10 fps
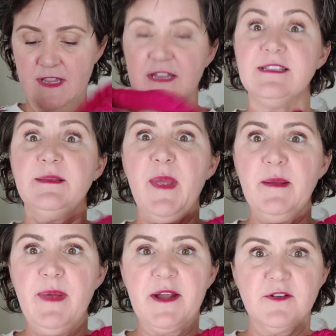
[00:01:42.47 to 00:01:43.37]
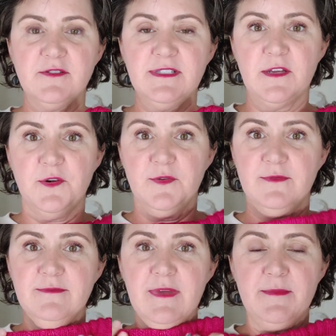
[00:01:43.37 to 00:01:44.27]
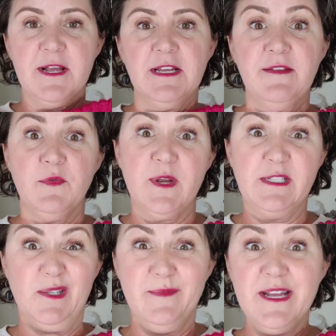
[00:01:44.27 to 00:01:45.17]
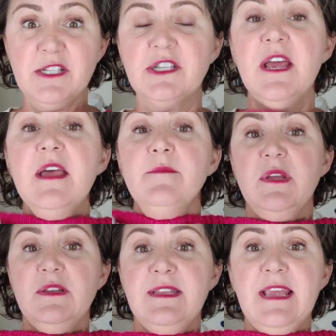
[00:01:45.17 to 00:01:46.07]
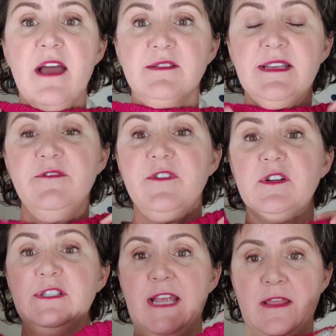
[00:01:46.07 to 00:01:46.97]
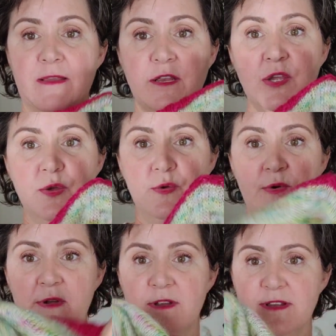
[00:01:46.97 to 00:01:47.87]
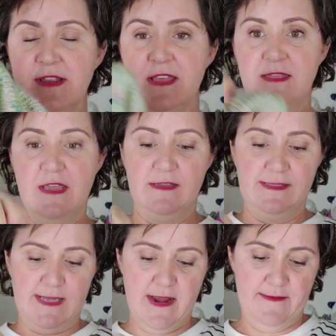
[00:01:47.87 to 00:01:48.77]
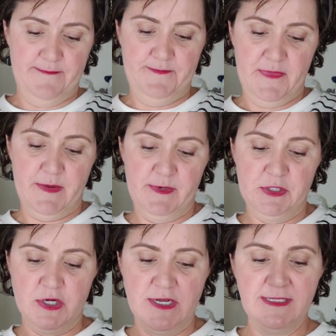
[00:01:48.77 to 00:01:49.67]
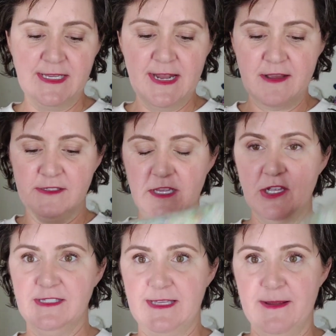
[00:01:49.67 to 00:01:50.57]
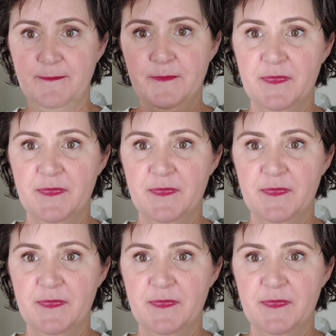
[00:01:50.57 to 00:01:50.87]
It is a paid pattern, so I'm not going to give away too much. But you knit the outside first, and then you knit the inside. I'm going to turn it inside out so you can see.